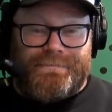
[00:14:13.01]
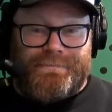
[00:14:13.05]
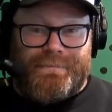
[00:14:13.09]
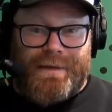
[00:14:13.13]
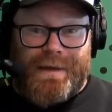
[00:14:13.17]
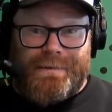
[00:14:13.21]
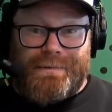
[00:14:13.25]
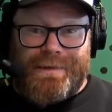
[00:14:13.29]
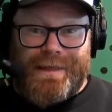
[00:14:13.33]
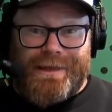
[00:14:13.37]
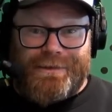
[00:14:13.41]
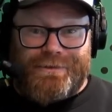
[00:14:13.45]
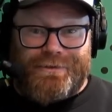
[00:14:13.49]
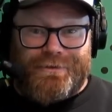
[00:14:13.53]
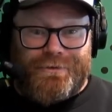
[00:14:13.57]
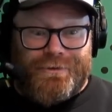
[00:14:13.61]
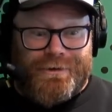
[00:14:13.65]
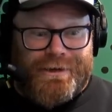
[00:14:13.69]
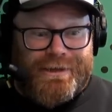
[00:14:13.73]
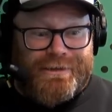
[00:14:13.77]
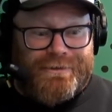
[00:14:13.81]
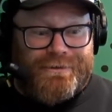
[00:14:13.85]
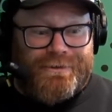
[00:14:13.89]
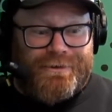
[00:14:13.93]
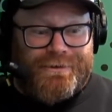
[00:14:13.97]
Maybe that score
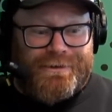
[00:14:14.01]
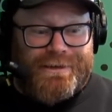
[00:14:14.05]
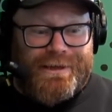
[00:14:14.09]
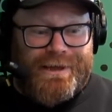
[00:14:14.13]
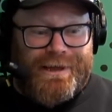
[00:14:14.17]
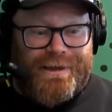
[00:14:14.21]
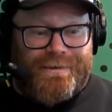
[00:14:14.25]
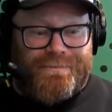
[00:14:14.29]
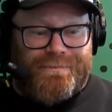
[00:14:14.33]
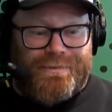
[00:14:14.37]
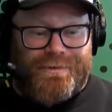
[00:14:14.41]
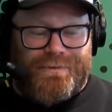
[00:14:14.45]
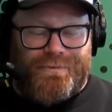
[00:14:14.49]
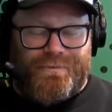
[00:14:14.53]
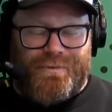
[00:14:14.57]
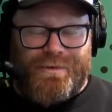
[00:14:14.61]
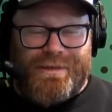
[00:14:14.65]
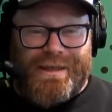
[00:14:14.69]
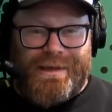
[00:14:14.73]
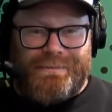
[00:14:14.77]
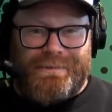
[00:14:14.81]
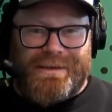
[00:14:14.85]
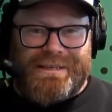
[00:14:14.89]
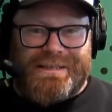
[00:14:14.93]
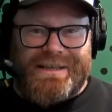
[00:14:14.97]
gets knocked out, but wouldn't
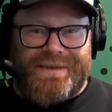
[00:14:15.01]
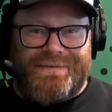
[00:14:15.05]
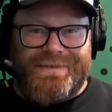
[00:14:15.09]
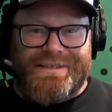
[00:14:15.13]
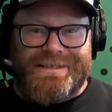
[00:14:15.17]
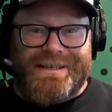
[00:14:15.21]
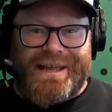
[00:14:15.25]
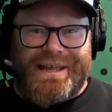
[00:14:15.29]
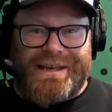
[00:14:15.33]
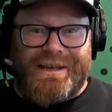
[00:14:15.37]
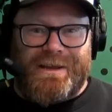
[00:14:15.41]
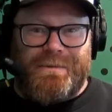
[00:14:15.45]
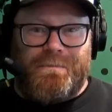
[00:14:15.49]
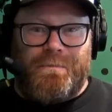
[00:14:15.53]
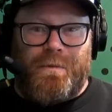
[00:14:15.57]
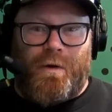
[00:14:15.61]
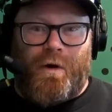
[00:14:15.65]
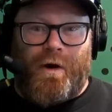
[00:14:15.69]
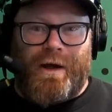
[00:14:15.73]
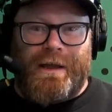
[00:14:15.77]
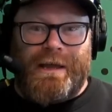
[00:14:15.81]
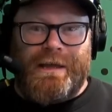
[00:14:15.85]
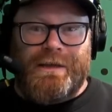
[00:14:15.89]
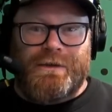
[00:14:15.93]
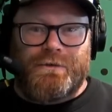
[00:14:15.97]
that be devastating? You're
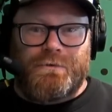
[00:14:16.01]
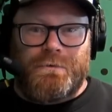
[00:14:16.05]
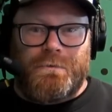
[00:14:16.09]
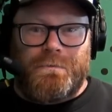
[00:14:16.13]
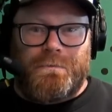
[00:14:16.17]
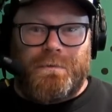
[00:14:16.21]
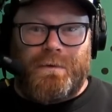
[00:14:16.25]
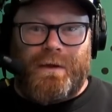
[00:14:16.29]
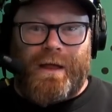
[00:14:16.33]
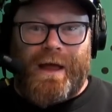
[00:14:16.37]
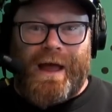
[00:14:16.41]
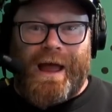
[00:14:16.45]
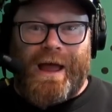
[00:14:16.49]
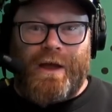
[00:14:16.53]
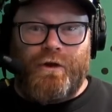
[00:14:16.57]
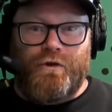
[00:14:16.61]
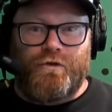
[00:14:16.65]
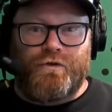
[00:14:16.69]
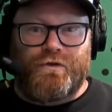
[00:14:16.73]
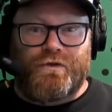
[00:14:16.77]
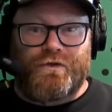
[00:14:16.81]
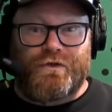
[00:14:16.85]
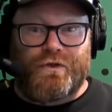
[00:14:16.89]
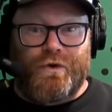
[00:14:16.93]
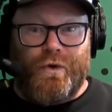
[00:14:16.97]
buying into a player
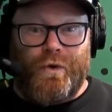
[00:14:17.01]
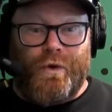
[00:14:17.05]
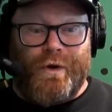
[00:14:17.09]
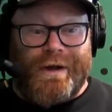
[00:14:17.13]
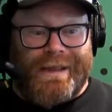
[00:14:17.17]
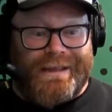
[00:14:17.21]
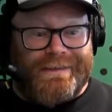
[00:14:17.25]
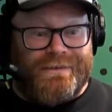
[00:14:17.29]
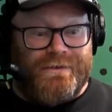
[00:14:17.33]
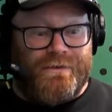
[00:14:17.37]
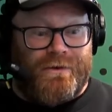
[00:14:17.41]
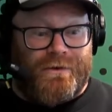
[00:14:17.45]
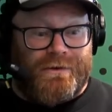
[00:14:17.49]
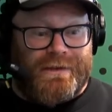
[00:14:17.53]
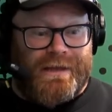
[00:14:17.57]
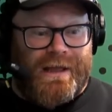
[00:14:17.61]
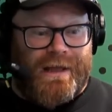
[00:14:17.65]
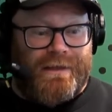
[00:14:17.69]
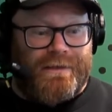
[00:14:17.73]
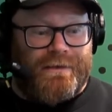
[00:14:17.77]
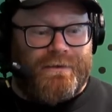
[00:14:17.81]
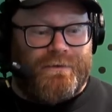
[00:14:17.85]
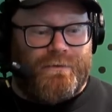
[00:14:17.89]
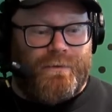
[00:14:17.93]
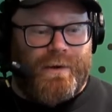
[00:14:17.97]
whose score gets knocked
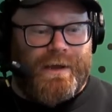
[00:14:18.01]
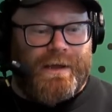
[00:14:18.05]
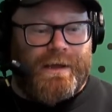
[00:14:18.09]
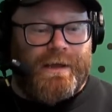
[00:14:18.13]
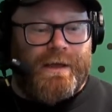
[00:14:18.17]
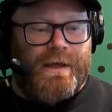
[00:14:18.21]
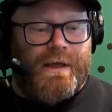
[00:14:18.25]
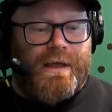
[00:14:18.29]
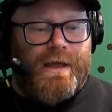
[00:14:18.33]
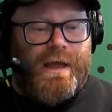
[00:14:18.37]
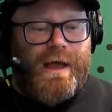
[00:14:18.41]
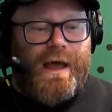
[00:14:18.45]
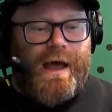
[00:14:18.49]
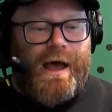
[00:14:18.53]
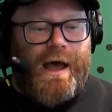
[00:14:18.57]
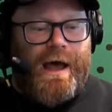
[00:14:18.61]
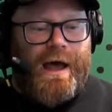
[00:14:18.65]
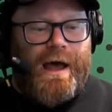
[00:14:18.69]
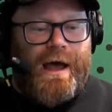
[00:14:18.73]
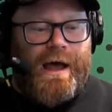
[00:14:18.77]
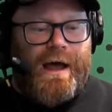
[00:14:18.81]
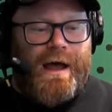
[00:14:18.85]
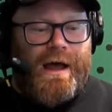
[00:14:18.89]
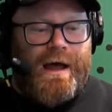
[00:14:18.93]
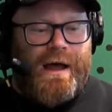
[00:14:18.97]
out this week.
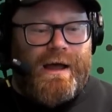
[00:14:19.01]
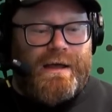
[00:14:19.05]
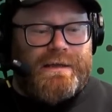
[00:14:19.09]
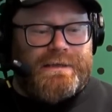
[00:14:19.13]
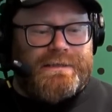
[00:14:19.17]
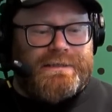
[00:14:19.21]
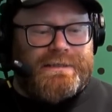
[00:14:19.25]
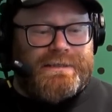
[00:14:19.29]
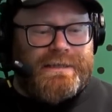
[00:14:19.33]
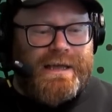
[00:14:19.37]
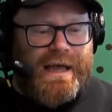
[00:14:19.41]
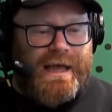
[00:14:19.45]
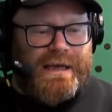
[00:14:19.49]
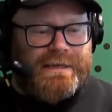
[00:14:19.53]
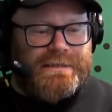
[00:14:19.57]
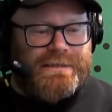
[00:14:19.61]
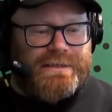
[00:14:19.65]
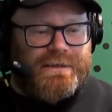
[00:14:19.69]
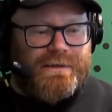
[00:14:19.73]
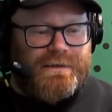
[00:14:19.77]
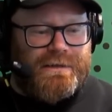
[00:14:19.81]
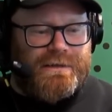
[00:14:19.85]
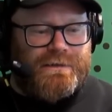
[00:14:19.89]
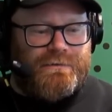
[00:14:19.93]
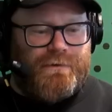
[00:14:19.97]
Zach's
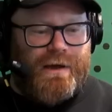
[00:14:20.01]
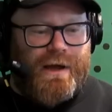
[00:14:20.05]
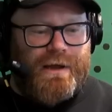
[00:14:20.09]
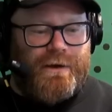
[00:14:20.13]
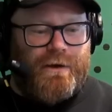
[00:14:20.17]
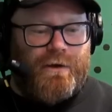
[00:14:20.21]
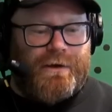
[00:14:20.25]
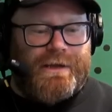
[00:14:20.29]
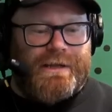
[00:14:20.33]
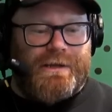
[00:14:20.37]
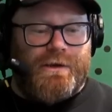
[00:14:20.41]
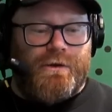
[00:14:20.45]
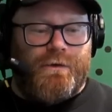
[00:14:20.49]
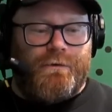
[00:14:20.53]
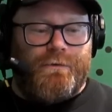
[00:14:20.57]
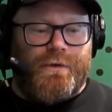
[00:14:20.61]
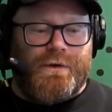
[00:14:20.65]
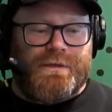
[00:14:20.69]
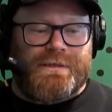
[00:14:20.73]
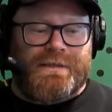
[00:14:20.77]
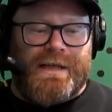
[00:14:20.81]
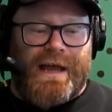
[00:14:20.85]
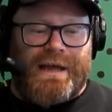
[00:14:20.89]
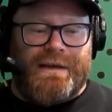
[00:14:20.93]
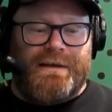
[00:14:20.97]
got this one. Lachie Neale
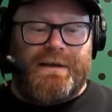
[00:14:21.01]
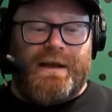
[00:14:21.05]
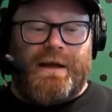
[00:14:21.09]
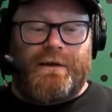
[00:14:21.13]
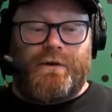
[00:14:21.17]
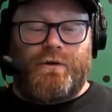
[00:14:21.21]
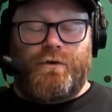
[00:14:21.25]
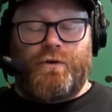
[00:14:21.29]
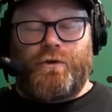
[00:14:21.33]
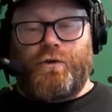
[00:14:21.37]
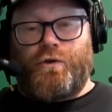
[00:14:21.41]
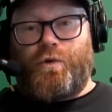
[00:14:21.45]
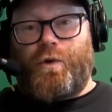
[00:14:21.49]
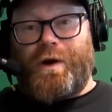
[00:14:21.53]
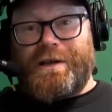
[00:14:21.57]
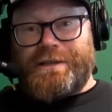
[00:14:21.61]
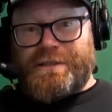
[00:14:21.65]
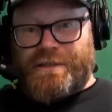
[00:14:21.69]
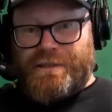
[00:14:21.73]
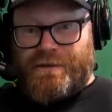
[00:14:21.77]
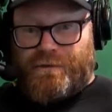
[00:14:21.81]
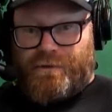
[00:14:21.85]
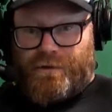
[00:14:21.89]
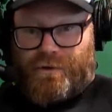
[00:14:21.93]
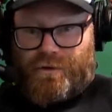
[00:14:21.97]
versus Hayden Young. A good
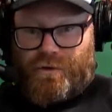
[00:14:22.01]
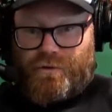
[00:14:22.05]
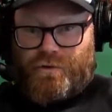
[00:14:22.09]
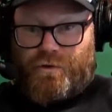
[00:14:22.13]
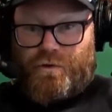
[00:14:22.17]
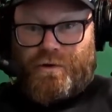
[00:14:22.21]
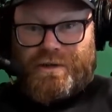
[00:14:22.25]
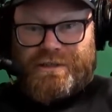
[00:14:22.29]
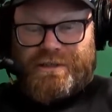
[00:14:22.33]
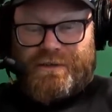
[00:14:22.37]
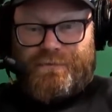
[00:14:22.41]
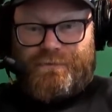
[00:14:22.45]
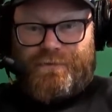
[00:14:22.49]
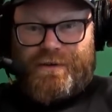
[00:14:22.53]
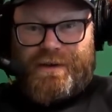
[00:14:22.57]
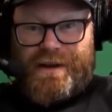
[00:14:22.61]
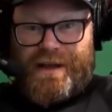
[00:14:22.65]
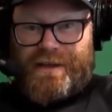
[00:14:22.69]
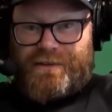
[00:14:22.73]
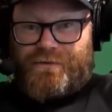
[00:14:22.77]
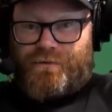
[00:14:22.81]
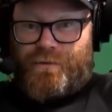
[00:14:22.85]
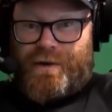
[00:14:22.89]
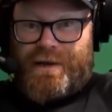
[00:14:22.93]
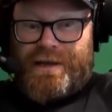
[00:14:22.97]
question for
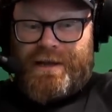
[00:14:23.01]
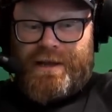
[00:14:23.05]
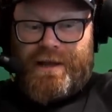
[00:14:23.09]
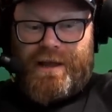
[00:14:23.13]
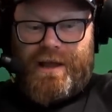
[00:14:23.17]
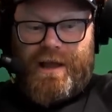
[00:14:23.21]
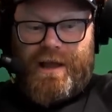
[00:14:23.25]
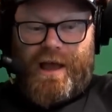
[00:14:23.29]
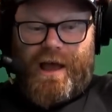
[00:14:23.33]
next week.